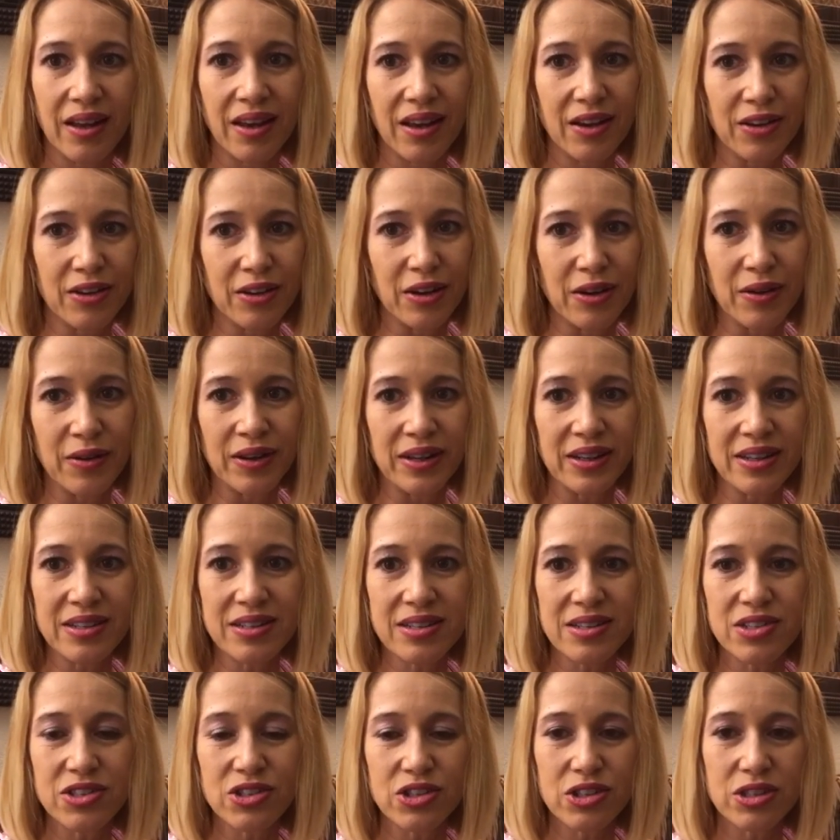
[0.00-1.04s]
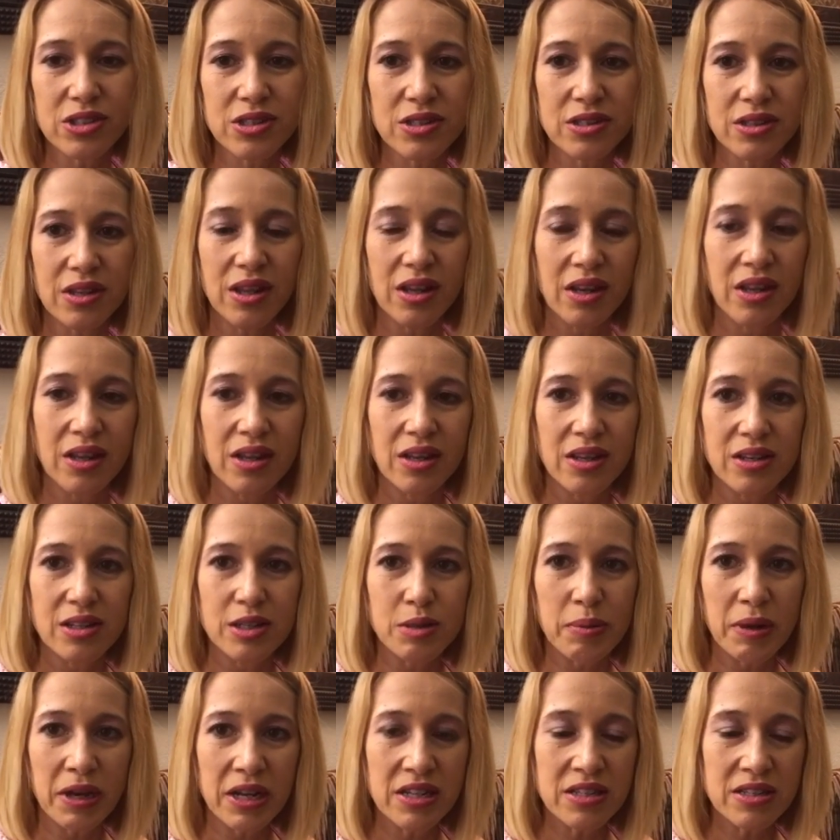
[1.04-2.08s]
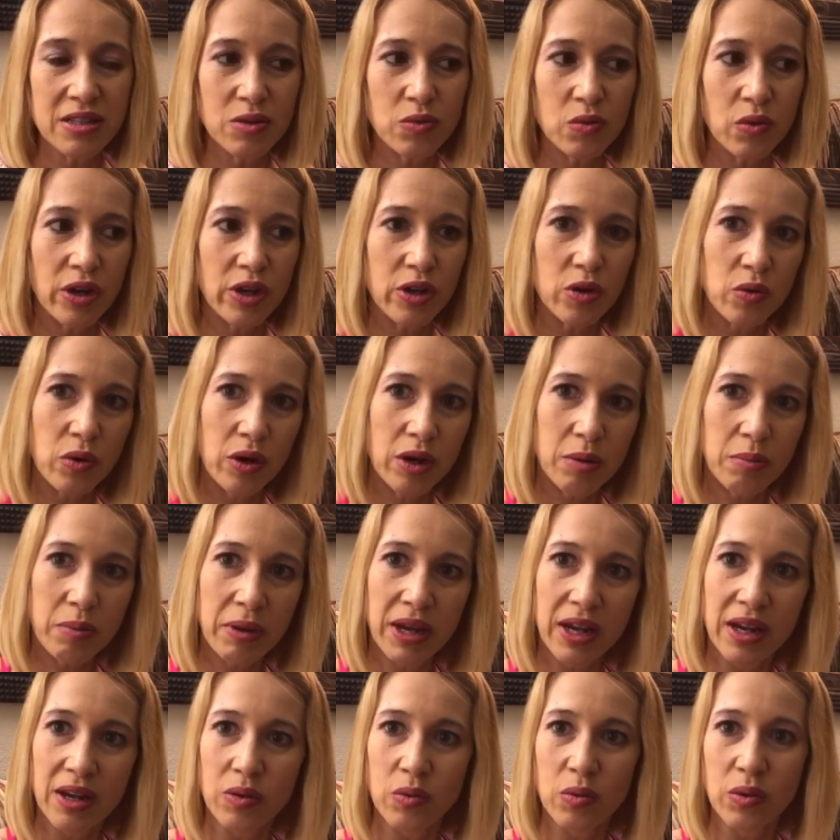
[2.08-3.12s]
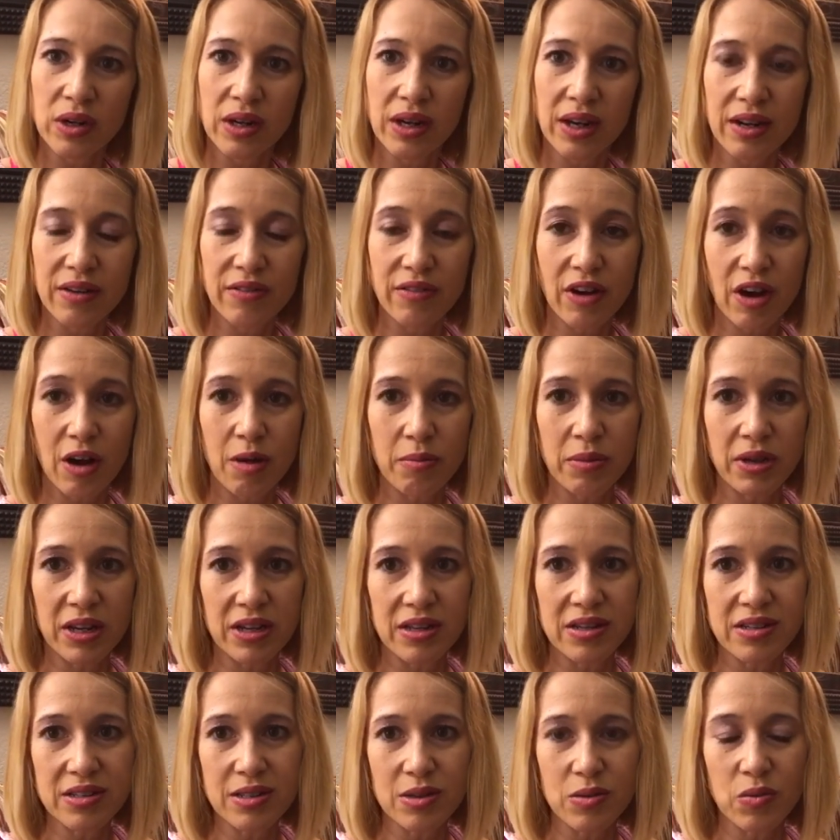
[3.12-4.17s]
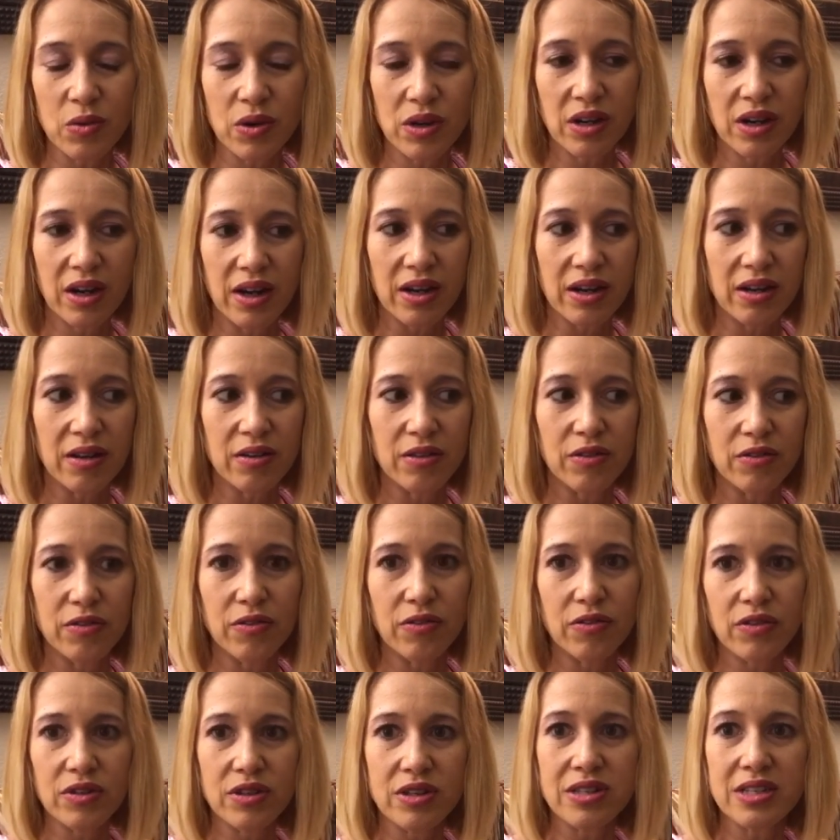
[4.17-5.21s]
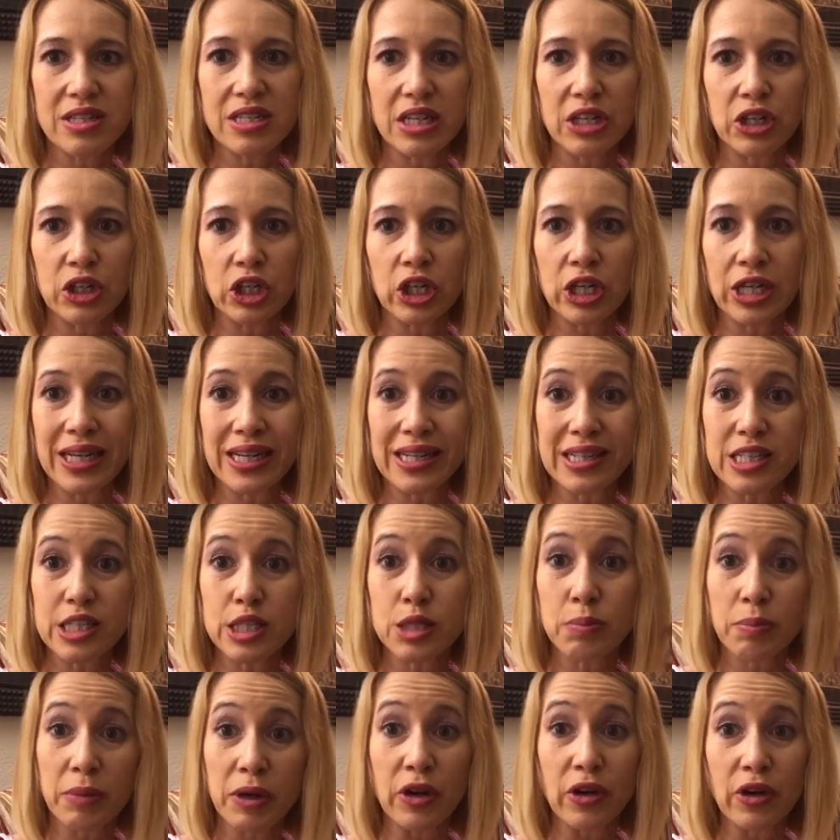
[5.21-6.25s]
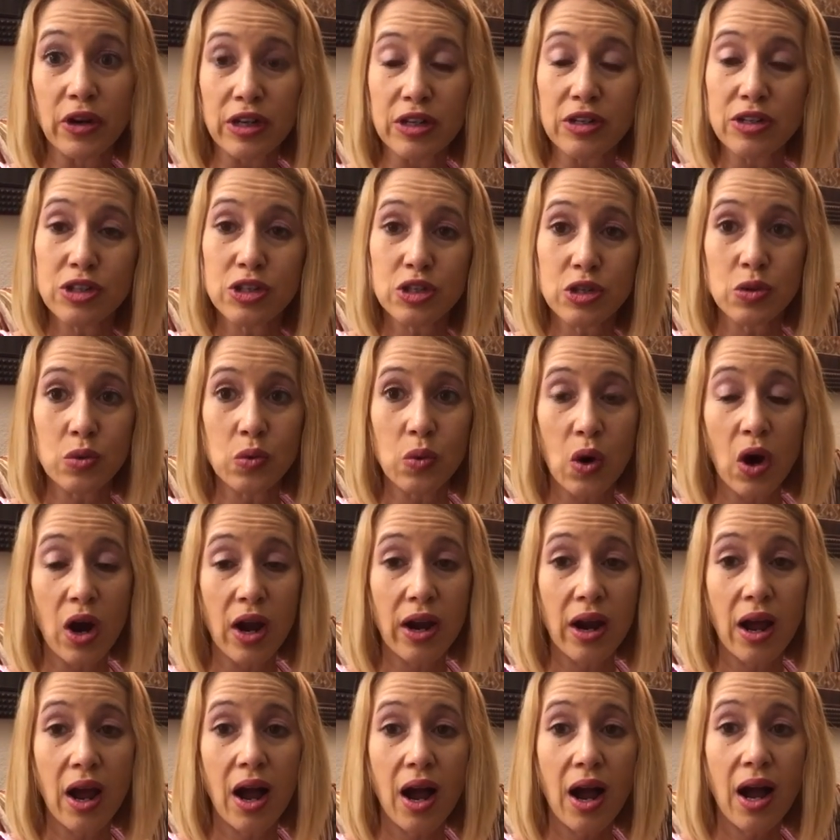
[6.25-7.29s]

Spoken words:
I don't know, I guess it's just depends on what you want to pay and what kind of ambiance and what kind of dinner experience you want.